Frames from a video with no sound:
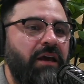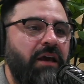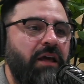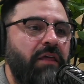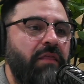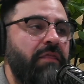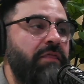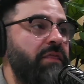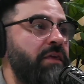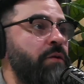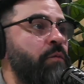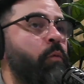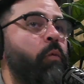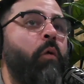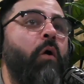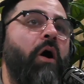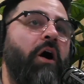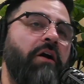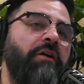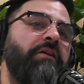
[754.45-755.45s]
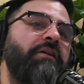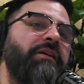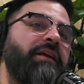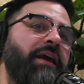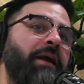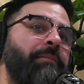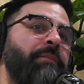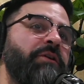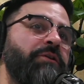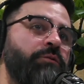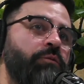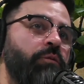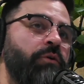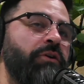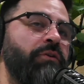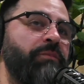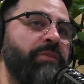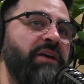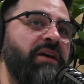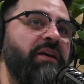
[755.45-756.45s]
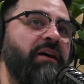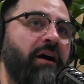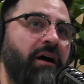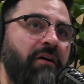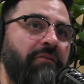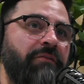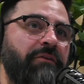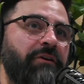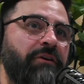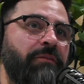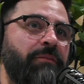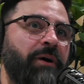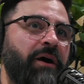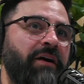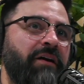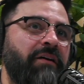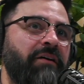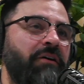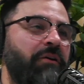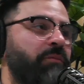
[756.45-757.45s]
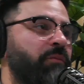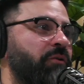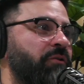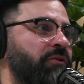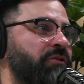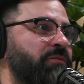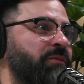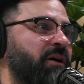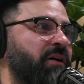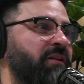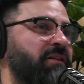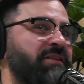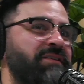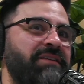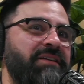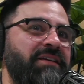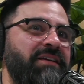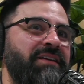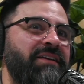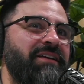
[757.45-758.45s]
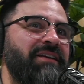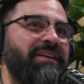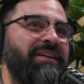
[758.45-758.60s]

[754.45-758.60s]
the water damage will be covered by your homeowner's policy.